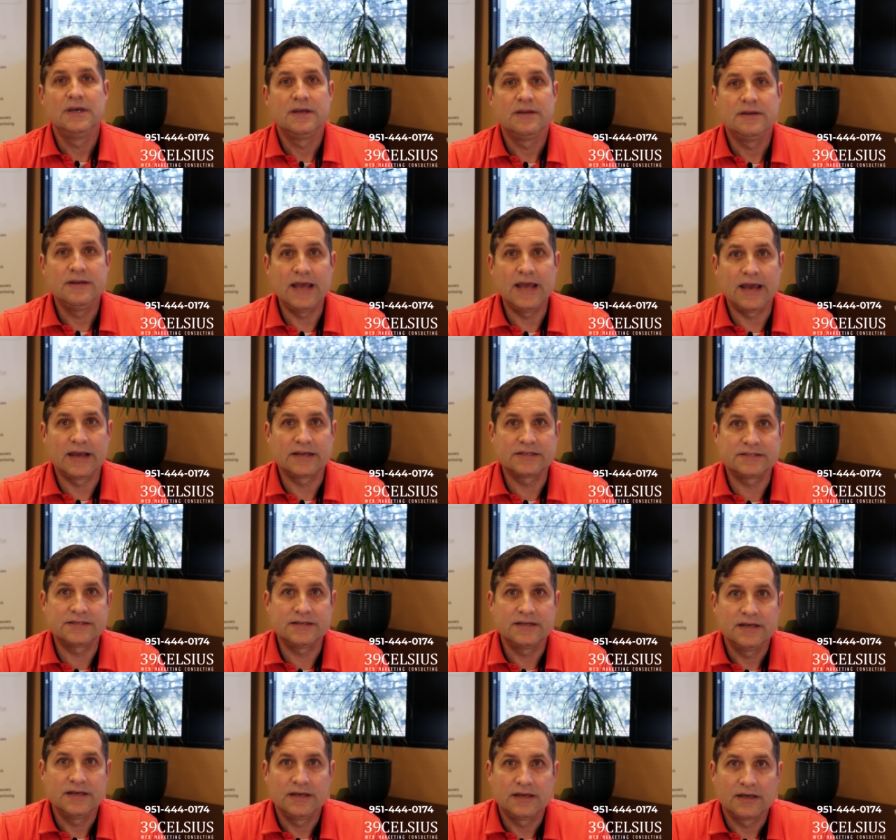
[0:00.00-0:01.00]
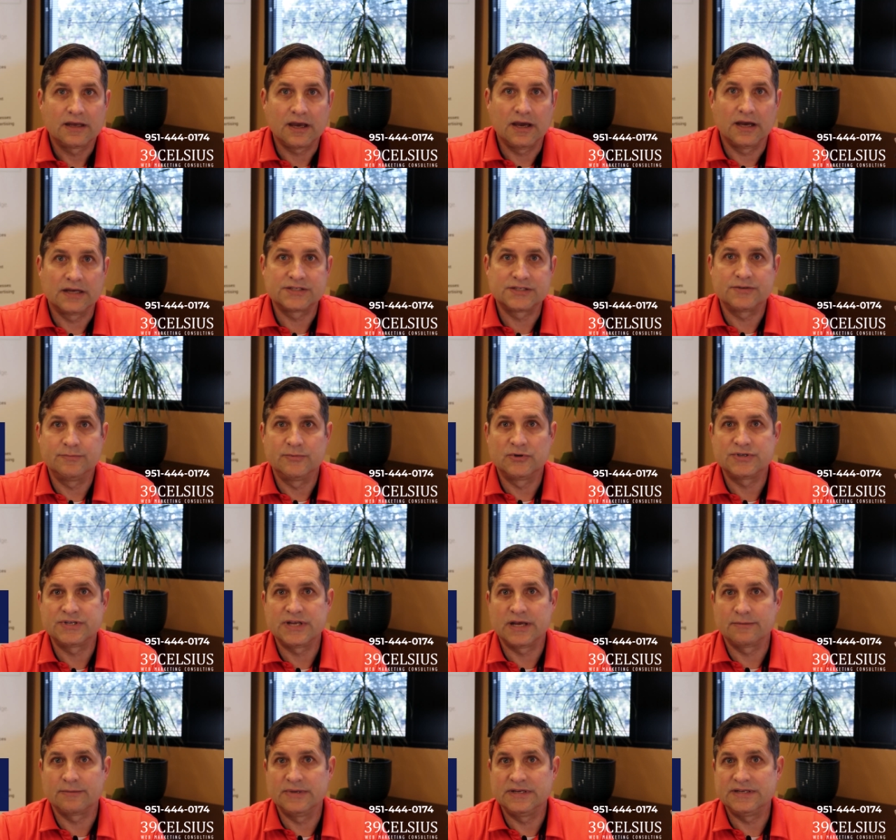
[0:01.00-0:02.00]
Next, customer
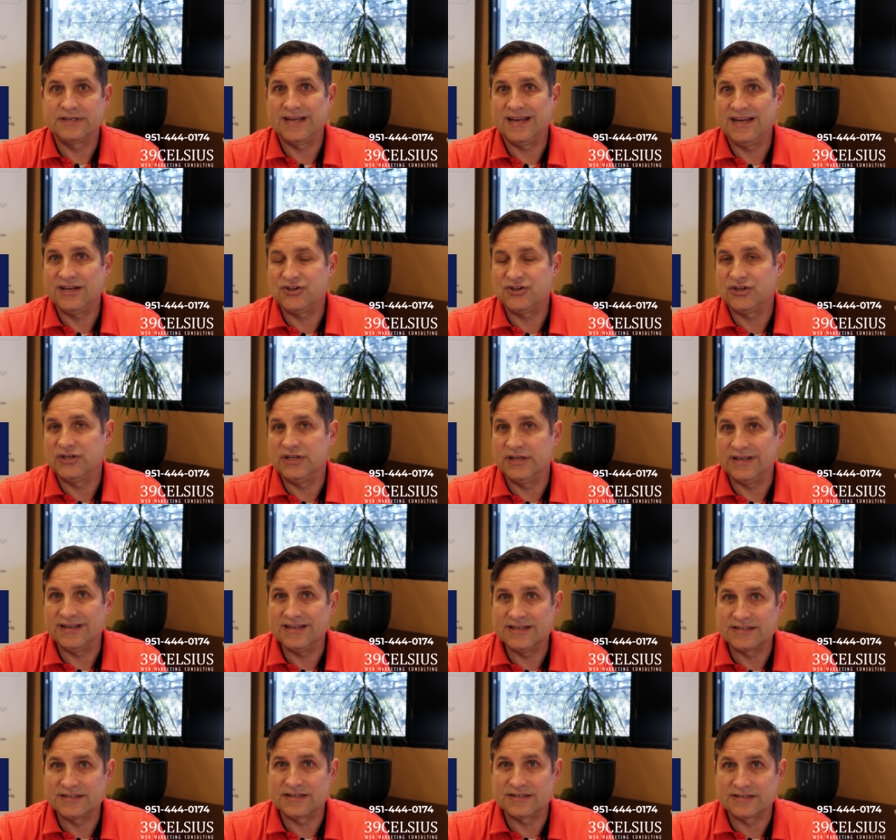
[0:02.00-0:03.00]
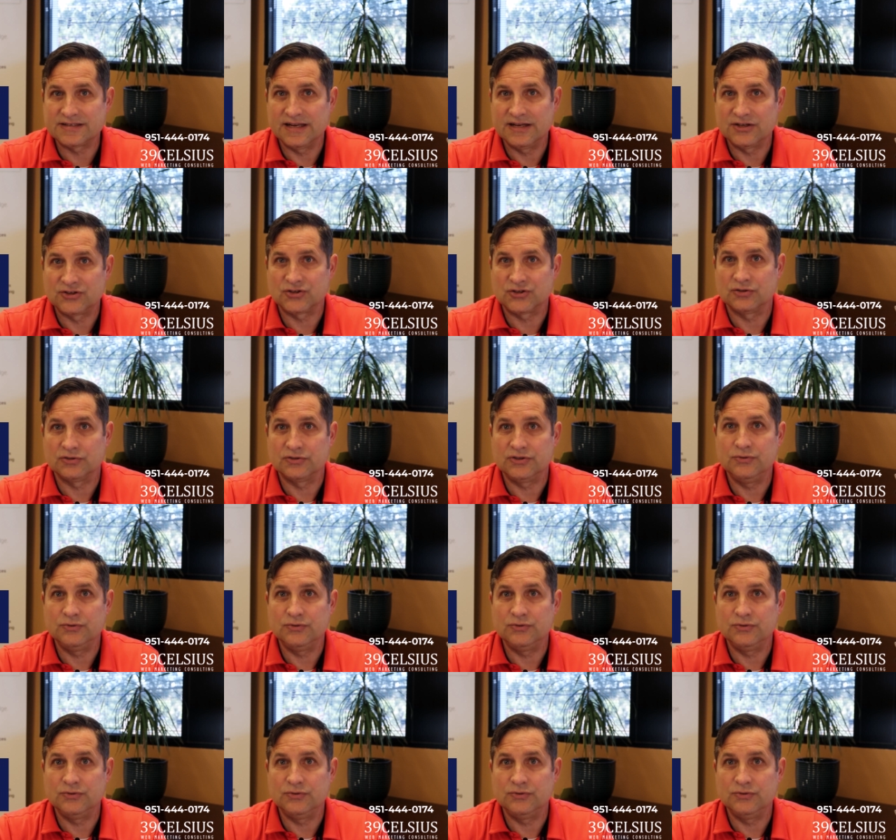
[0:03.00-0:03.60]
segmentation is essential.